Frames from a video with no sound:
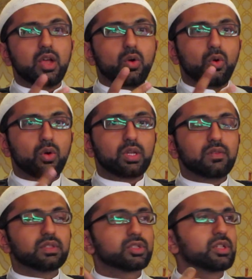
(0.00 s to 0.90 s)
or he
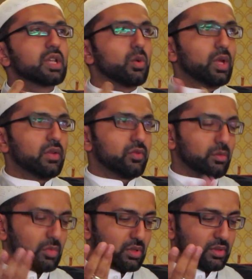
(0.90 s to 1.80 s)
will turn away
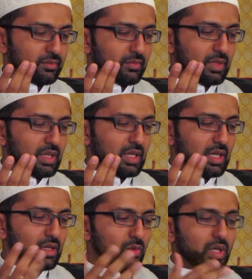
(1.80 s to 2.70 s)
from her
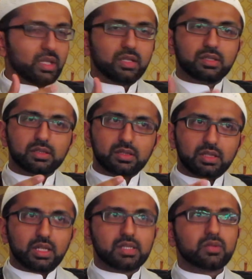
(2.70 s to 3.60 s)
in a way that
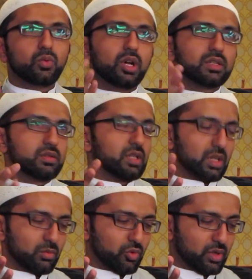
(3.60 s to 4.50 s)
he doesn't want her
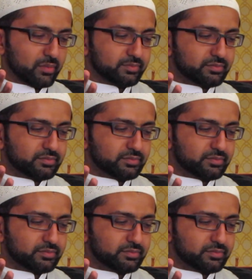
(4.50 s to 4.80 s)
anymore,